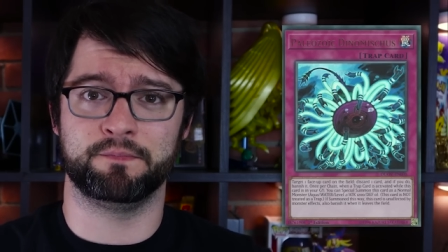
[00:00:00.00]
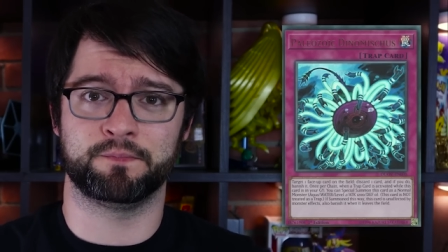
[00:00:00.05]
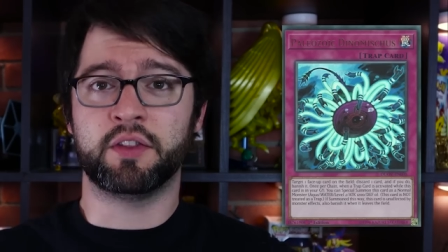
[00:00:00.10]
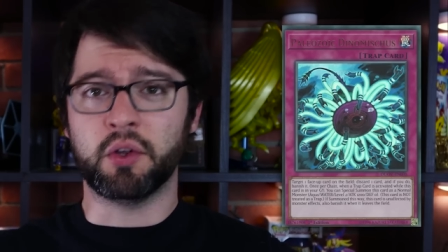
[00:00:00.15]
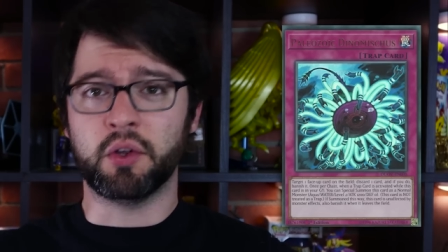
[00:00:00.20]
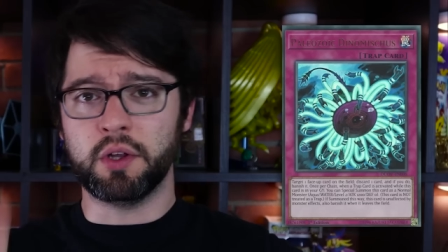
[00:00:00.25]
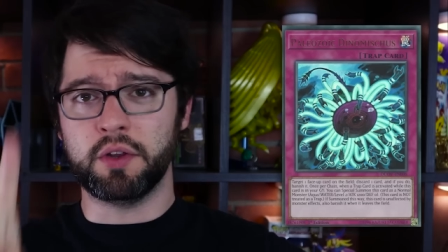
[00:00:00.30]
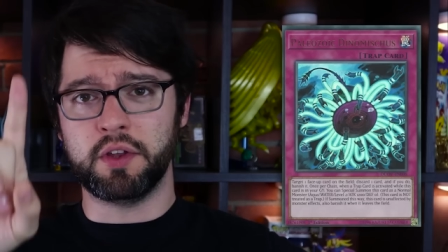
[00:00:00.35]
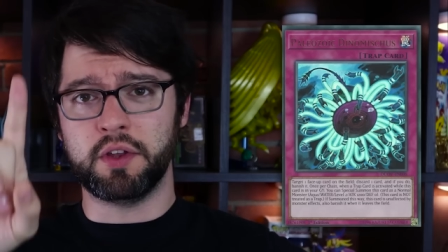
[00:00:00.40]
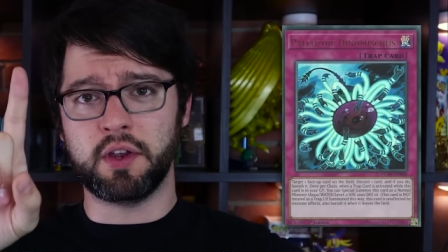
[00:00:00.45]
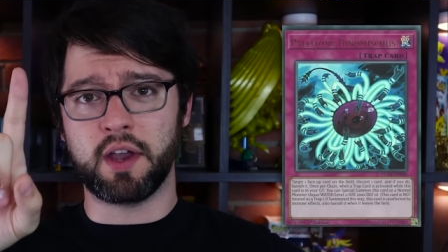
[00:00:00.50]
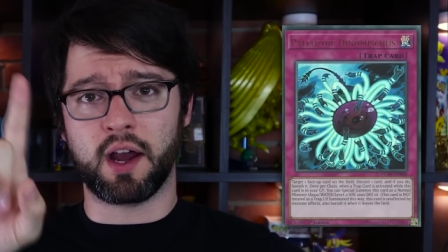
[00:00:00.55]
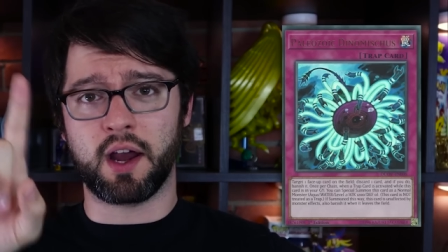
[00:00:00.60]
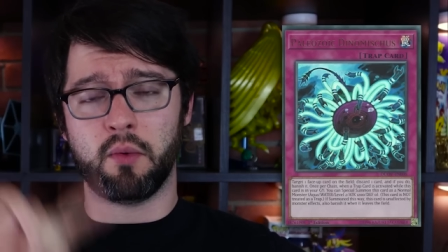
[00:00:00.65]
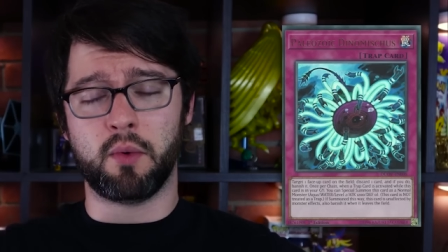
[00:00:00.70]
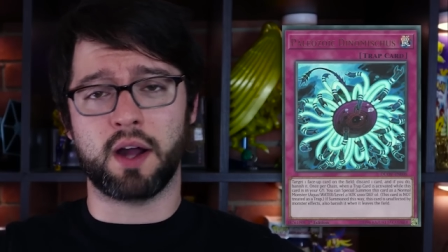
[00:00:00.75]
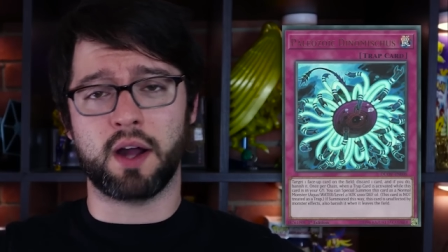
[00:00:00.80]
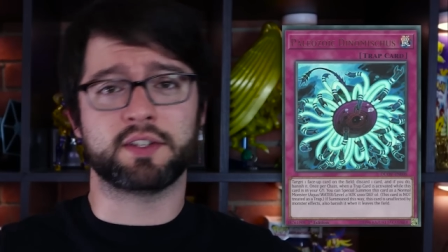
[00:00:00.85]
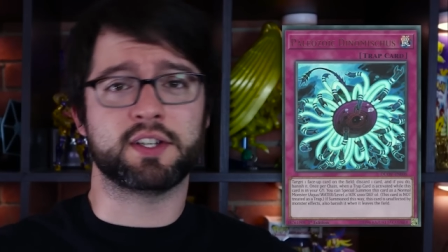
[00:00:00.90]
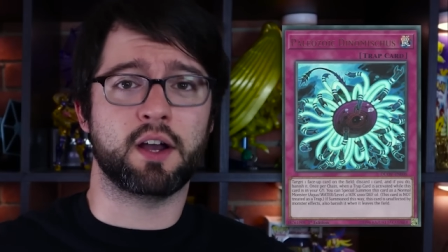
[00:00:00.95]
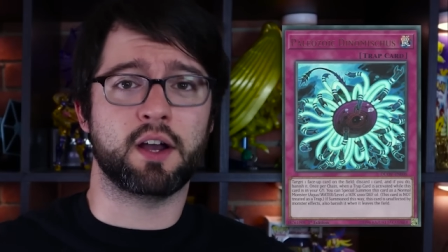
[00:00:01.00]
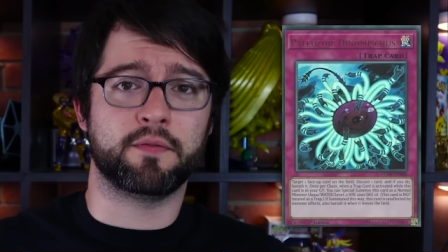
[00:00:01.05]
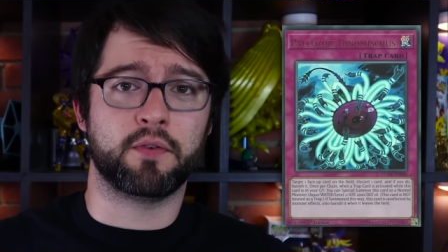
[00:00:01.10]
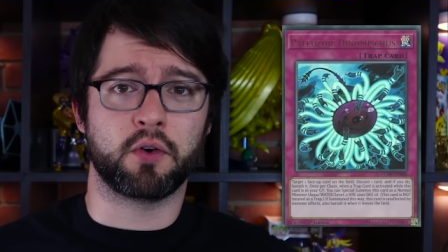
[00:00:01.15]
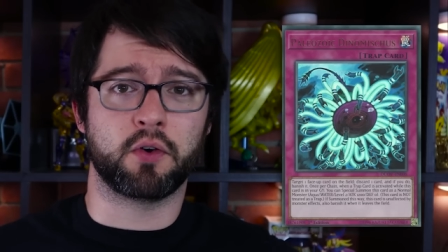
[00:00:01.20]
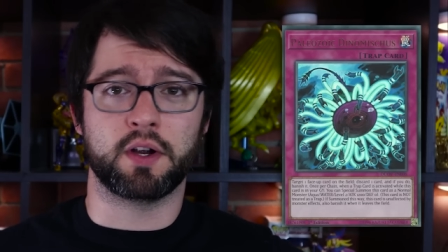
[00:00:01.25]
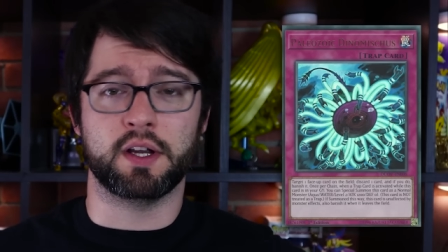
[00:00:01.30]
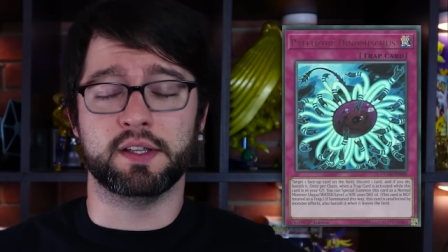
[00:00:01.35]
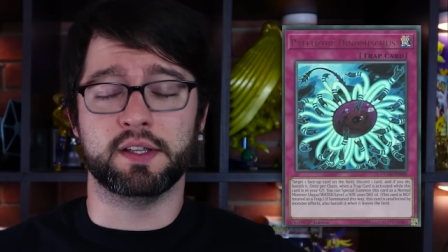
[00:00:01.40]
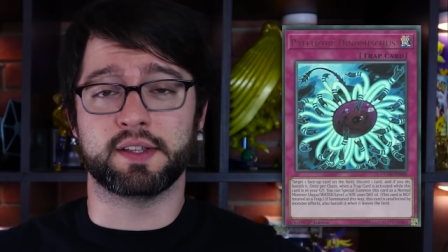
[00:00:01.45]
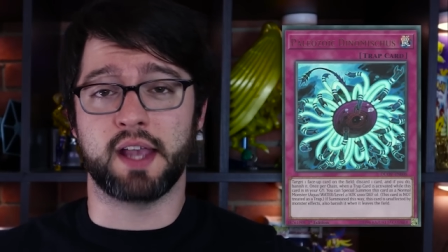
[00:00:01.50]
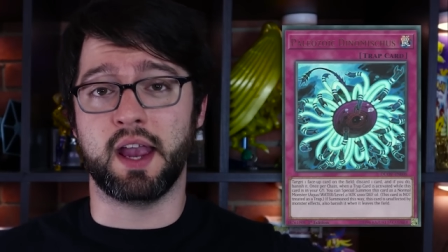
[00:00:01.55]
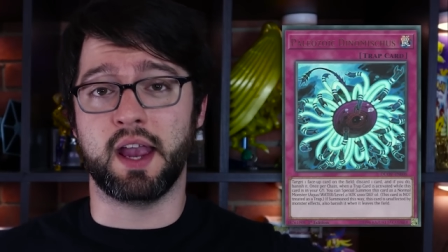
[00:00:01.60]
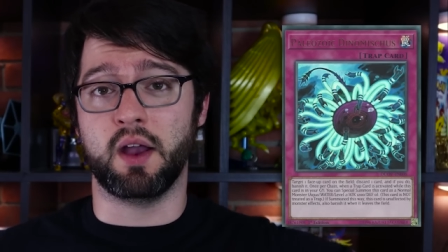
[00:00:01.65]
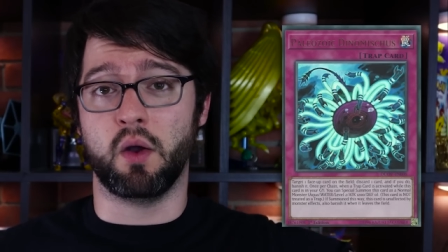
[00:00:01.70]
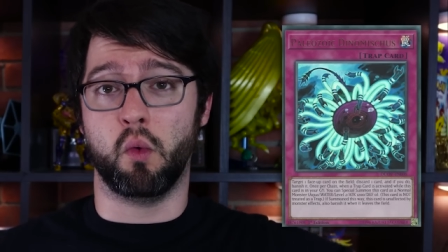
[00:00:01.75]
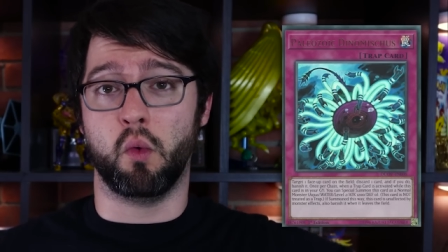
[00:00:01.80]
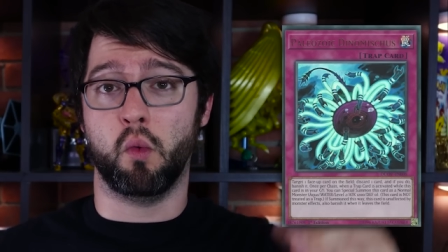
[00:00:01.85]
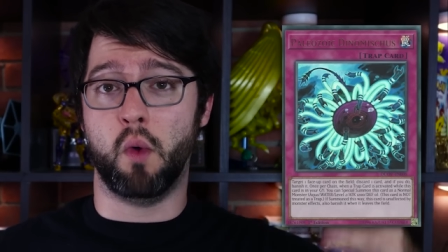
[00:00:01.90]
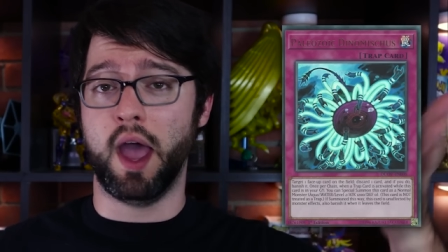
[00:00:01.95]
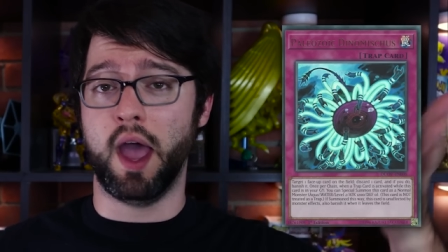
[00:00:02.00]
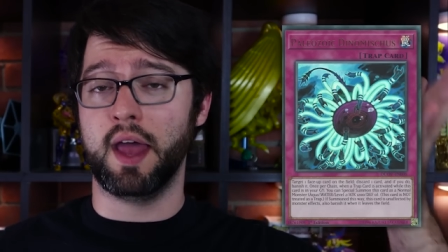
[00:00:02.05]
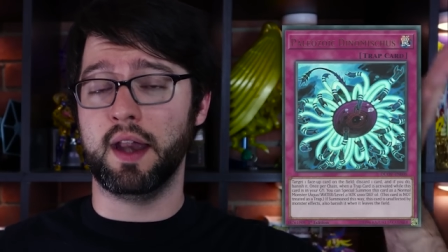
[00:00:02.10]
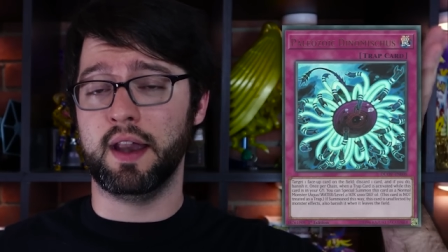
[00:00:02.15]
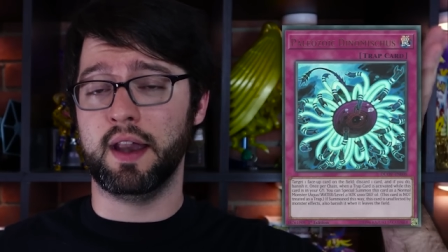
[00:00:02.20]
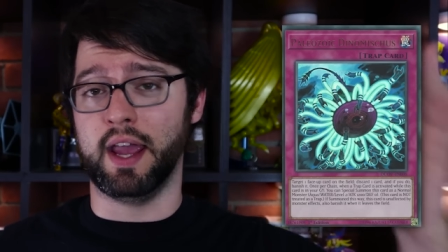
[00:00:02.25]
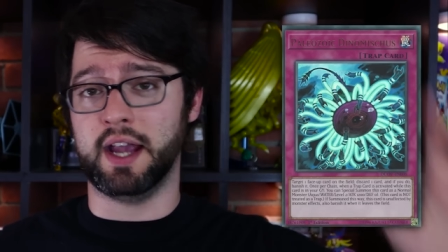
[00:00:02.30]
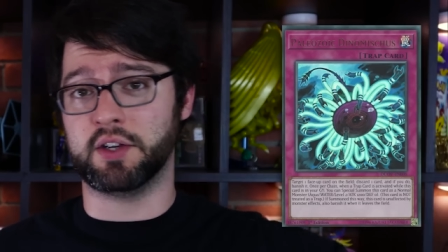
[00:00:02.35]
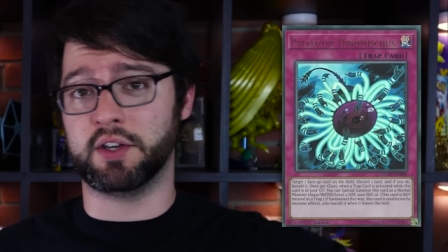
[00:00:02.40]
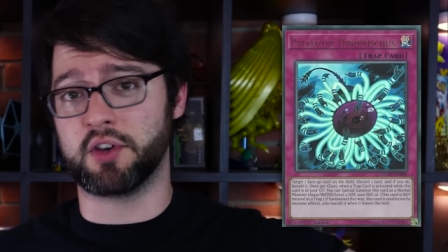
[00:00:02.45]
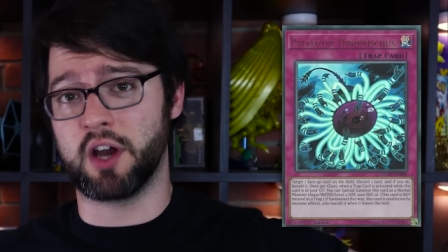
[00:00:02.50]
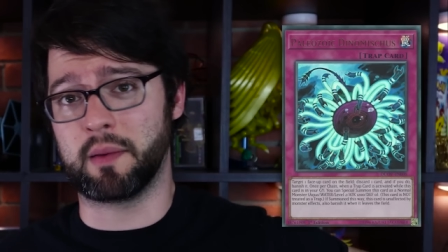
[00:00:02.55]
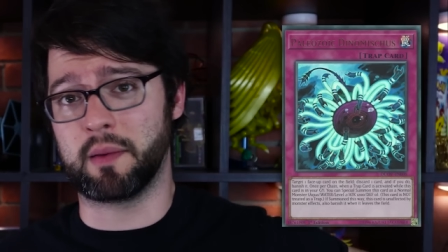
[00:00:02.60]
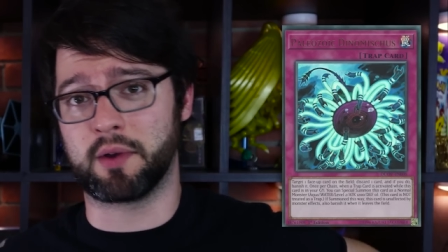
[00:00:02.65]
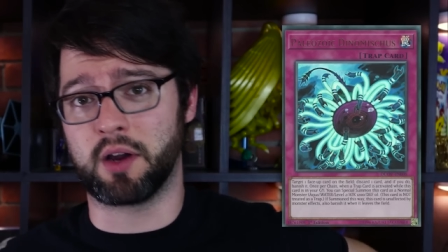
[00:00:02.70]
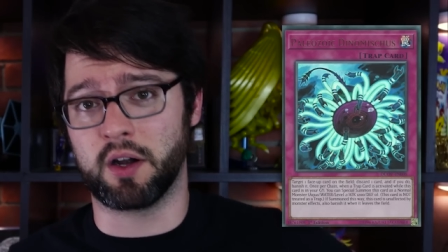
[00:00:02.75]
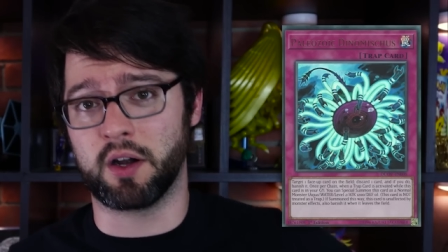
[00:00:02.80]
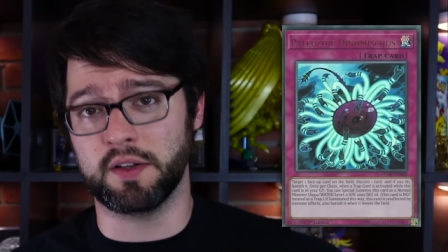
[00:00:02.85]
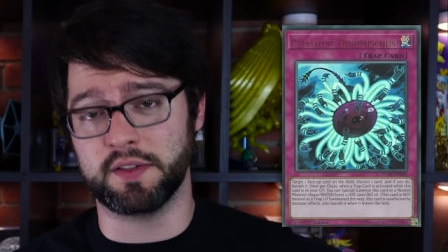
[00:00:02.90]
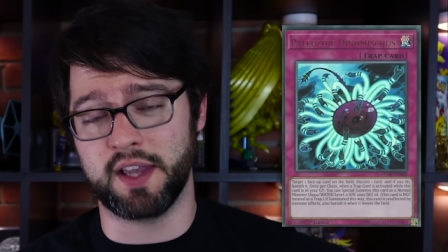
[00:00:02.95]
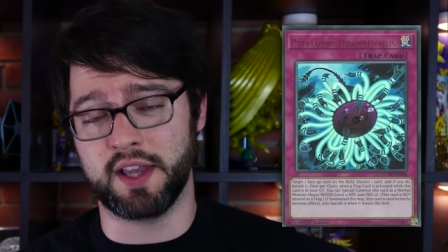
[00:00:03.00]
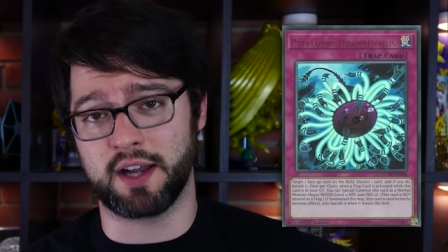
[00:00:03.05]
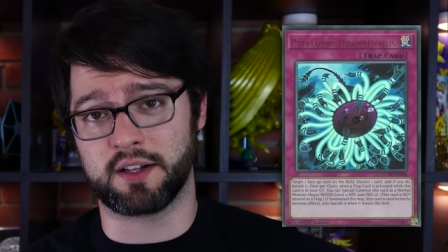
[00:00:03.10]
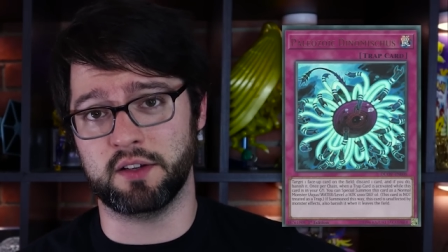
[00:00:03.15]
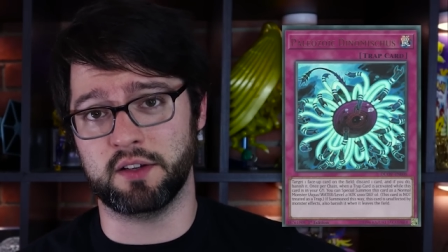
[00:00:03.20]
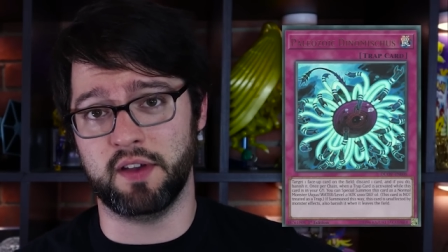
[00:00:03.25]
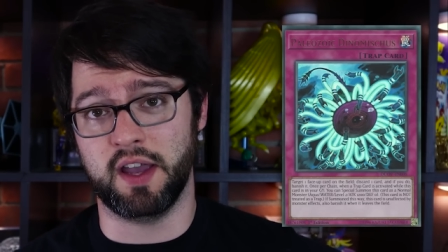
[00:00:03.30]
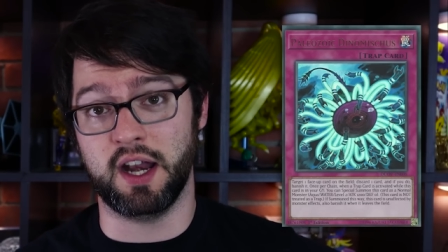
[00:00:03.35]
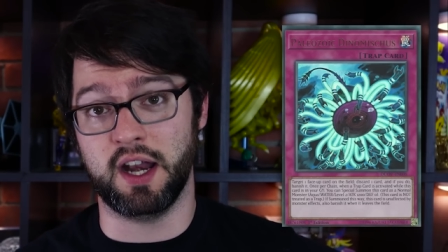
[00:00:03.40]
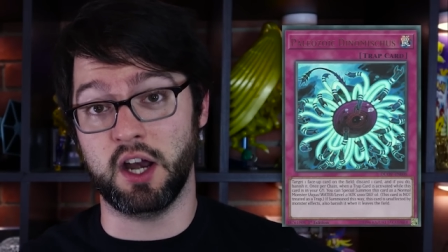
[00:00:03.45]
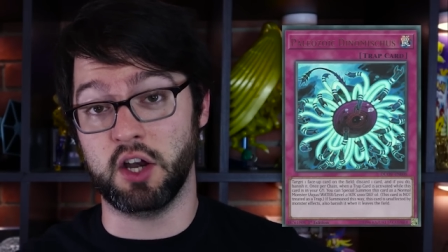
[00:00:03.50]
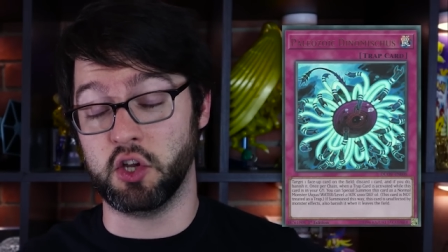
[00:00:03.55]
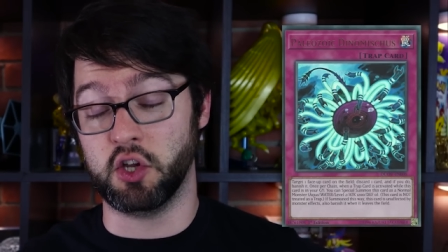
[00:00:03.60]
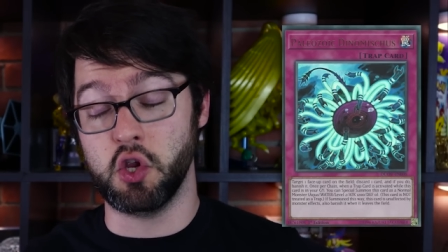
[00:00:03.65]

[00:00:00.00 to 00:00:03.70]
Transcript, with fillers: The only thing you gotta watch out for is when a trap card is activated,